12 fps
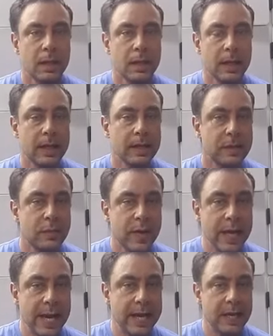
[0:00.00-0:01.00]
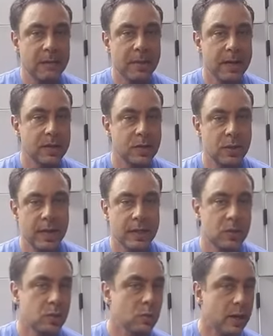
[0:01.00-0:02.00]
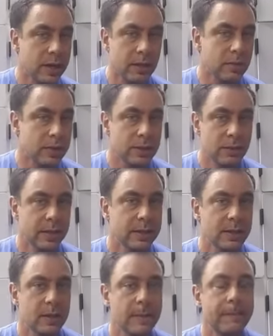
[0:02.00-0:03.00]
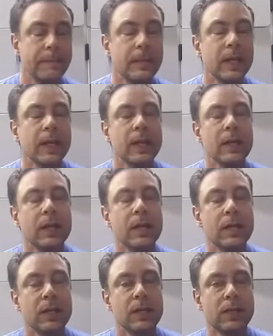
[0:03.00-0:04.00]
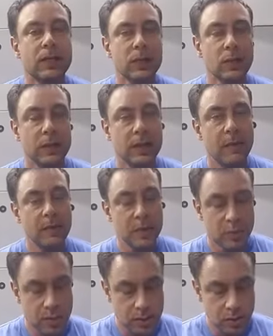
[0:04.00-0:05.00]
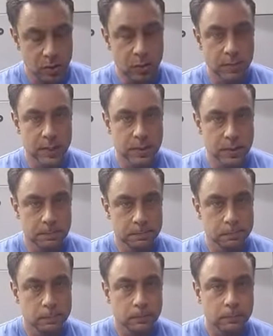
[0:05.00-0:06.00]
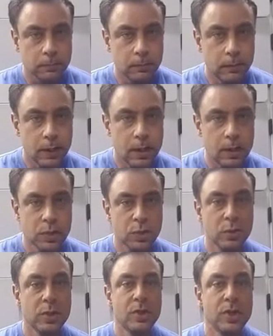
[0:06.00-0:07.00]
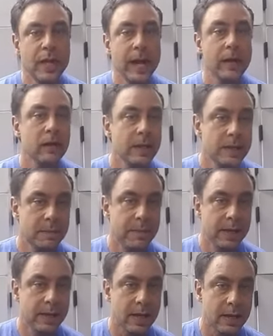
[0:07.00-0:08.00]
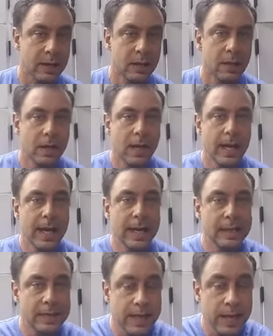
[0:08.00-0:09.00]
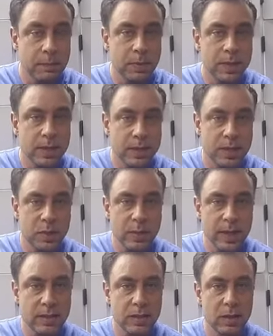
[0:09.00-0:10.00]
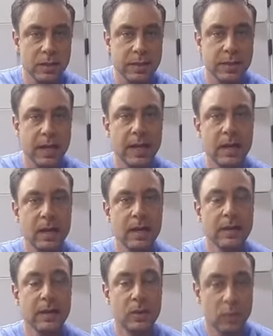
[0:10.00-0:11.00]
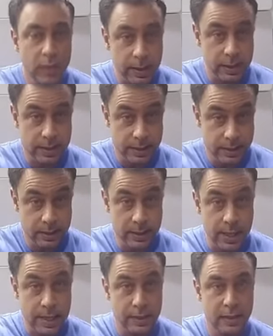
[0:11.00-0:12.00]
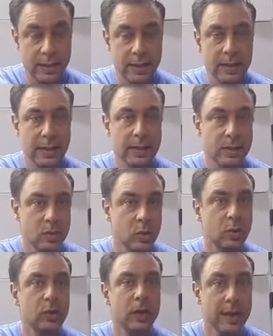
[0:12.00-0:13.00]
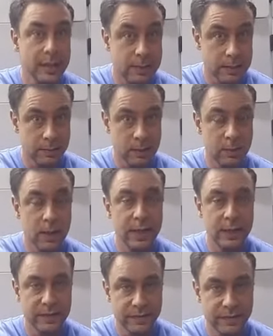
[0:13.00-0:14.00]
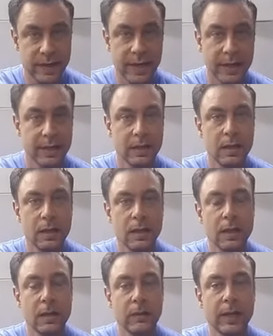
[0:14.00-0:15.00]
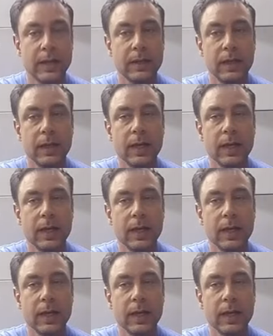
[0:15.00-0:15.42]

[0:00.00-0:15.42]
like a 380 bench to like 200, right? So that was obviously too much. So generally speaking, a 10% strength loss in non-drug assisted athlete is totally acceptable and fine, right?